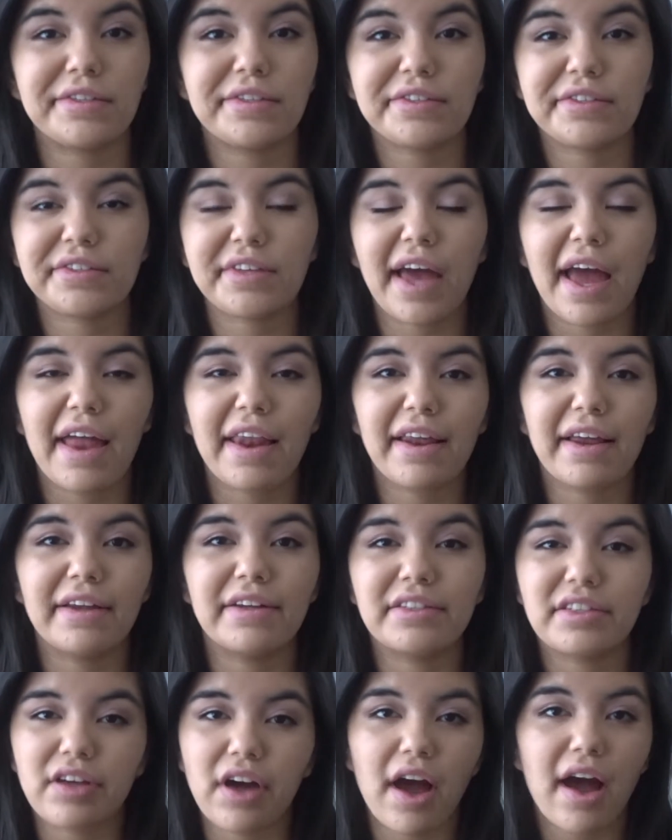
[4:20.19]
said
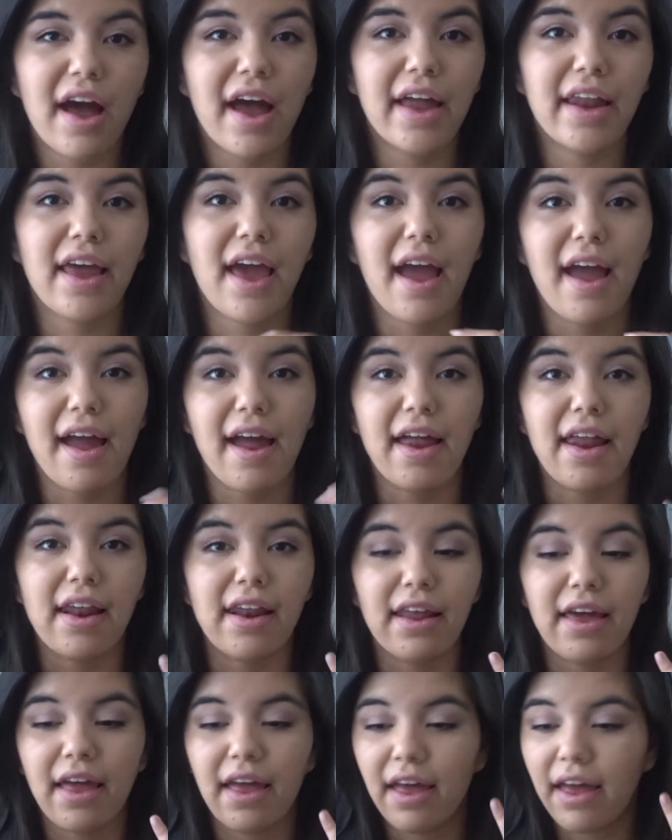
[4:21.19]
and done,
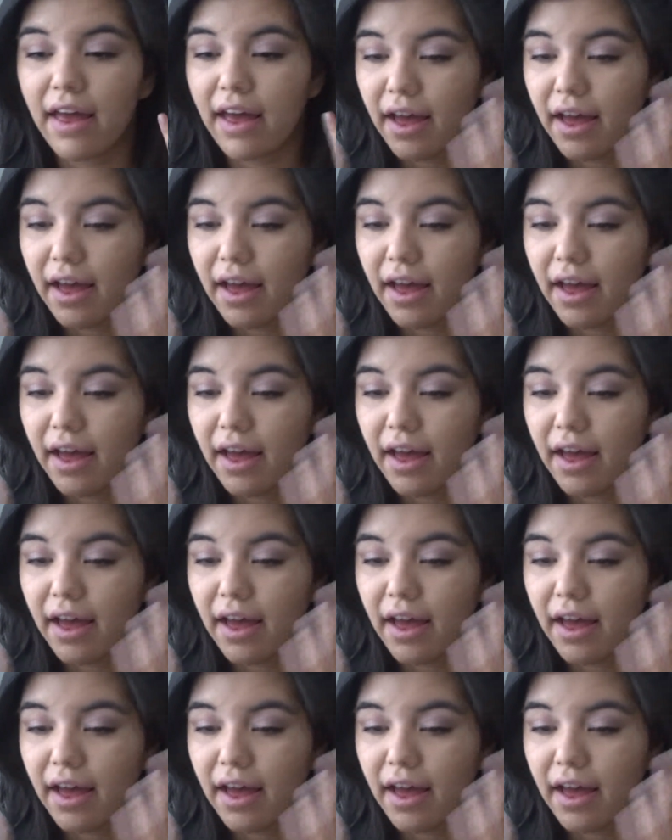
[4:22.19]
and